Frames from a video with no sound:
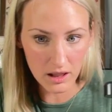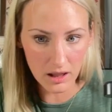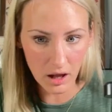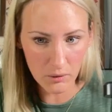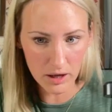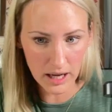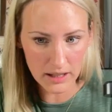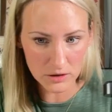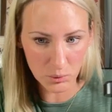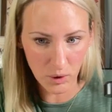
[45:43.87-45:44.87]

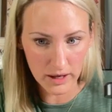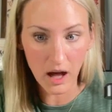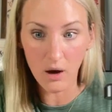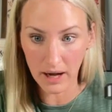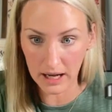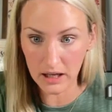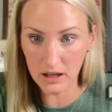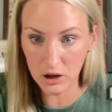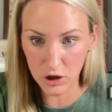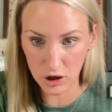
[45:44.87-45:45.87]
lowercase 1. Okay,
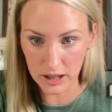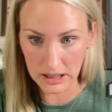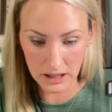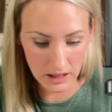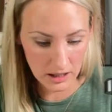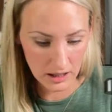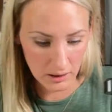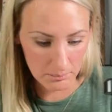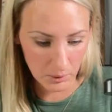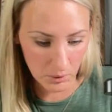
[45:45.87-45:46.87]
good.
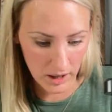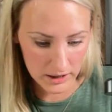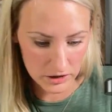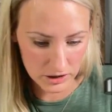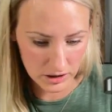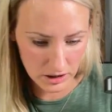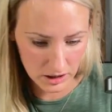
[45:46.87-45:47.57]
But watch.